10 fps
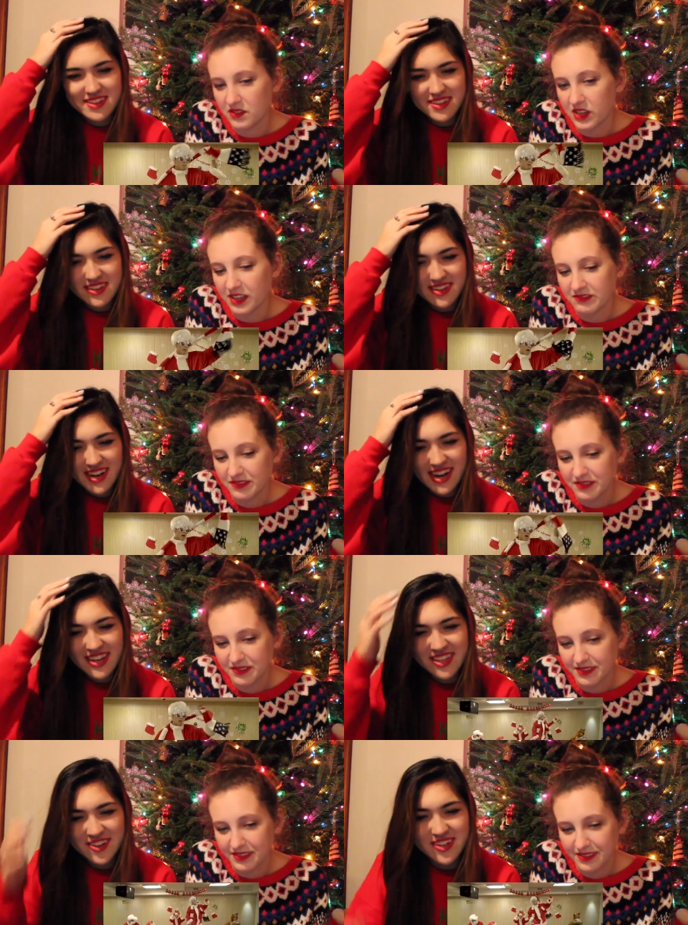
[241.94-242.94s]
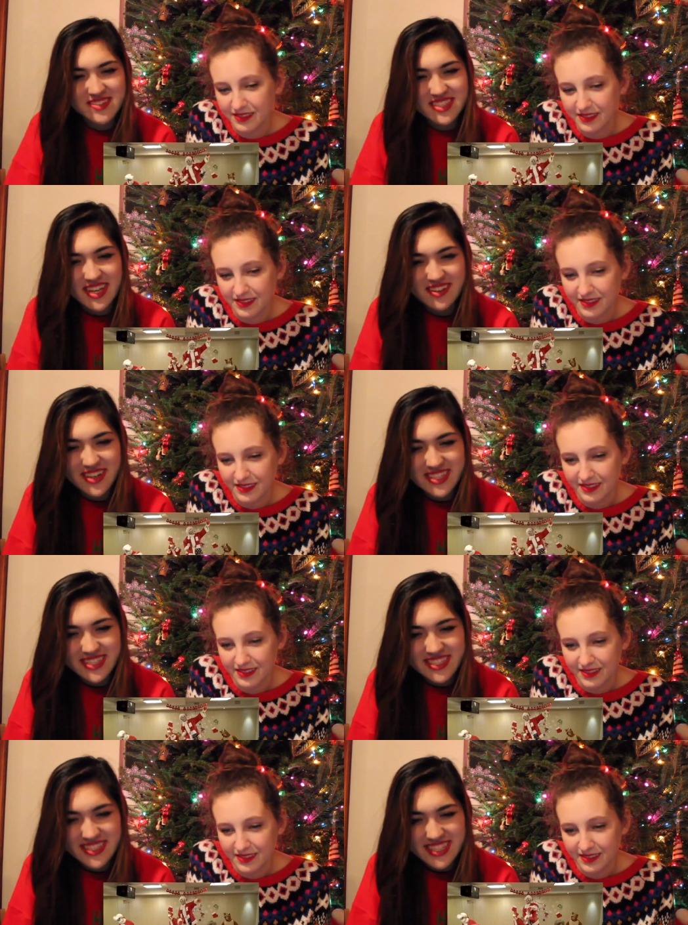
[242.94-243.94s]
Speaker 1: Okay.
Speaker 2: I like the Christmas
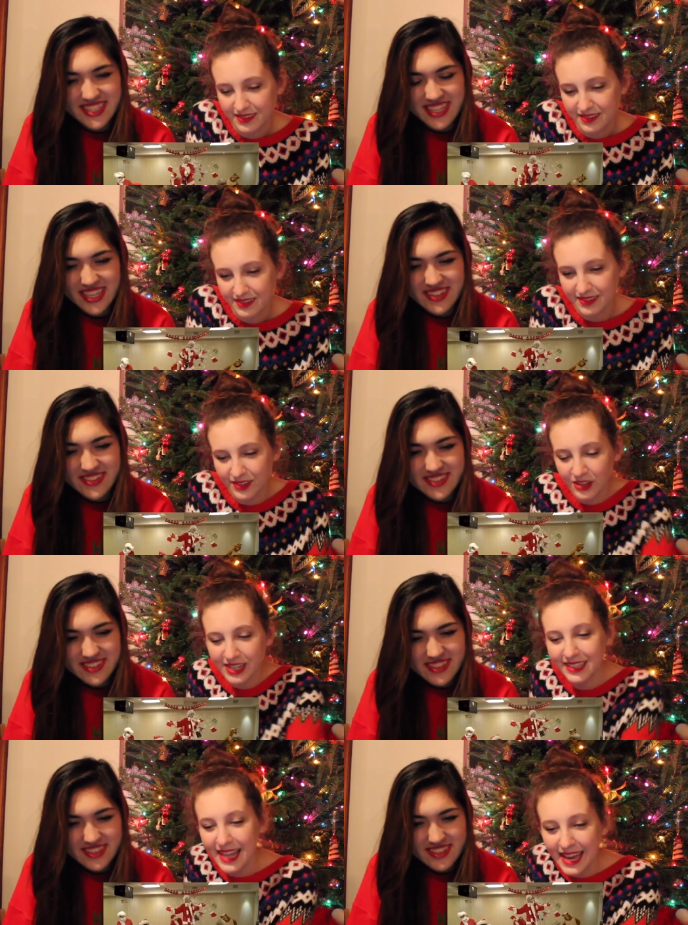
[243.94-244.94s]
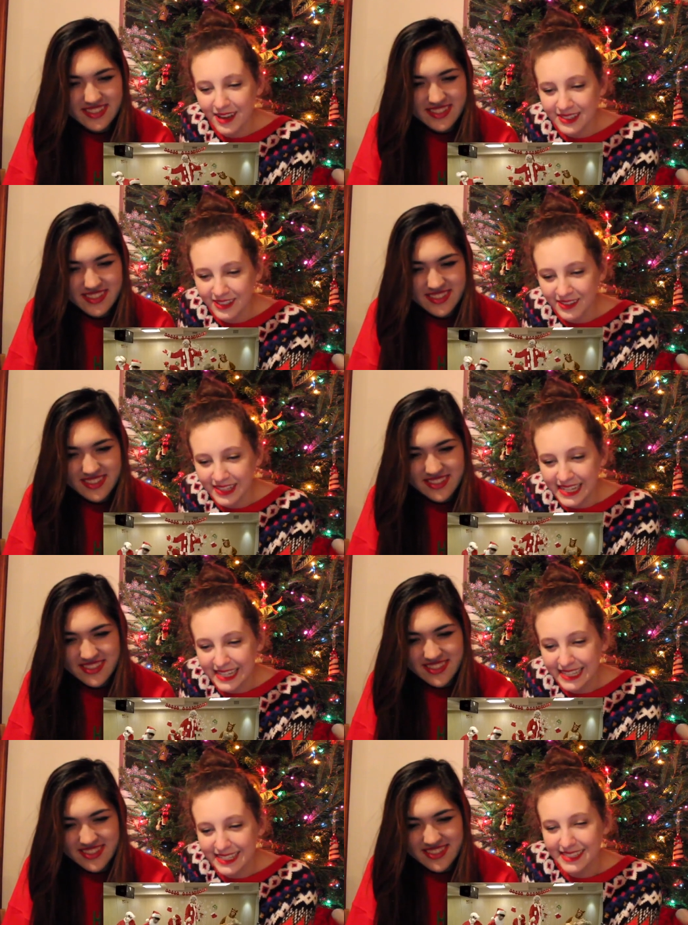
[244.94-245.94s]
decorations. That's cute.
Speaker 1: Look at Leo's little
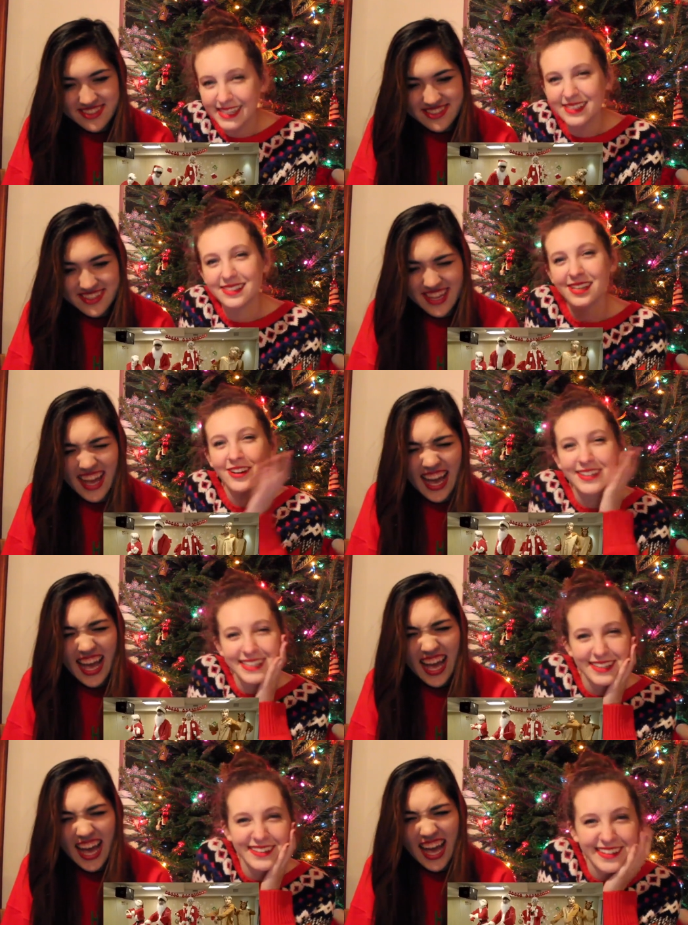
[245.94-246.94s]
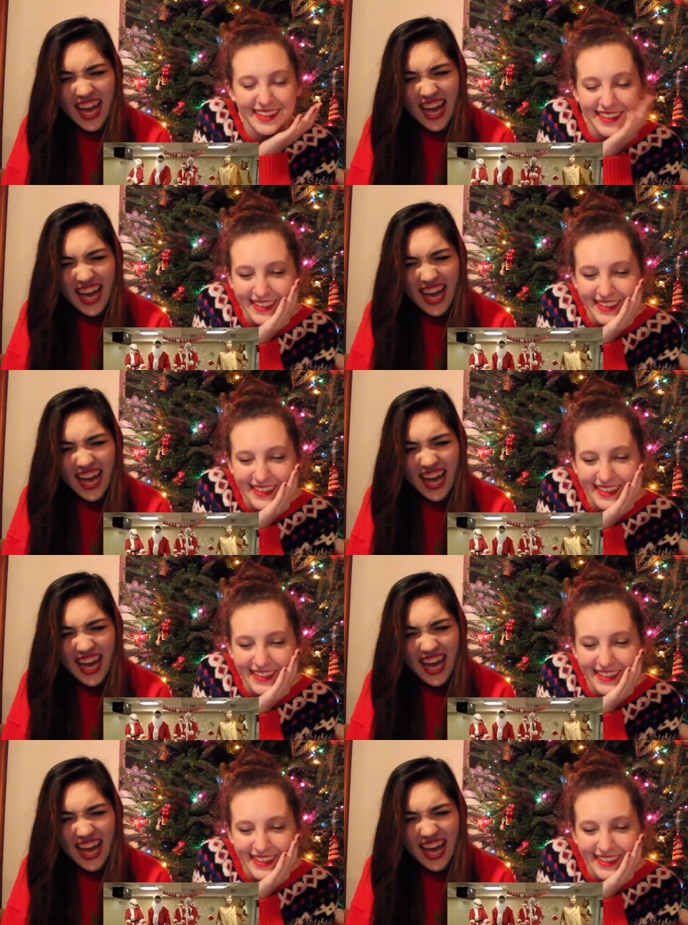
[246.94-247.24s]
knees. He's so cute.